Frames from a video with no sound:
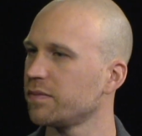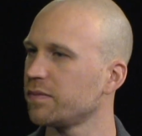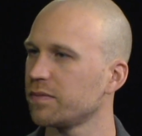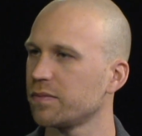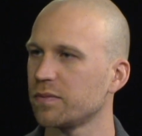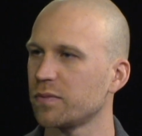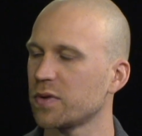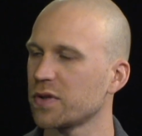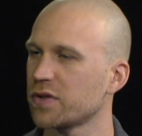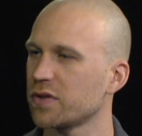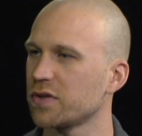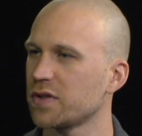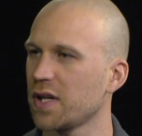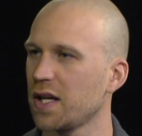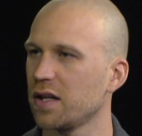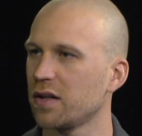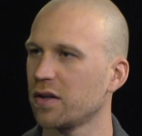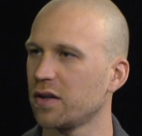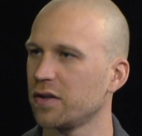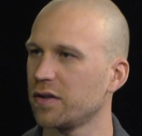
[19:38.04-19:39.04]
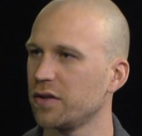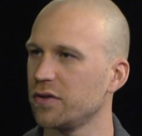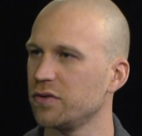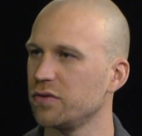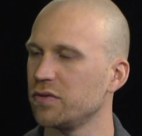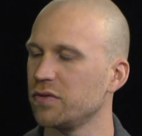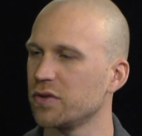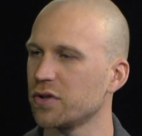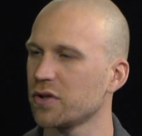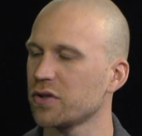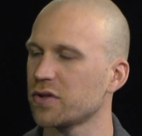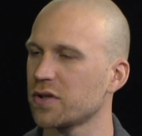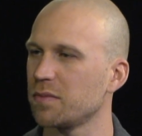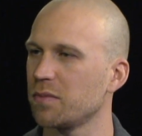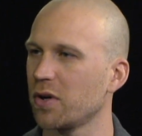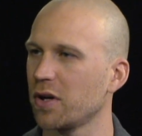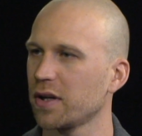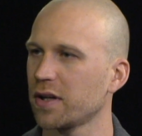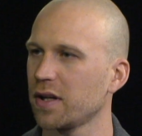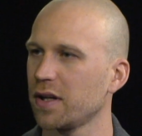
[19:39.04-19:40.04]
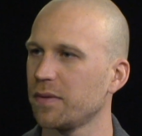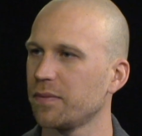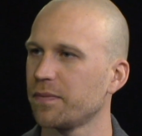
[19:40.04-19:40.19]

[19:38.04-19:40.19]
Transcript: What's your take on the New Jersey market?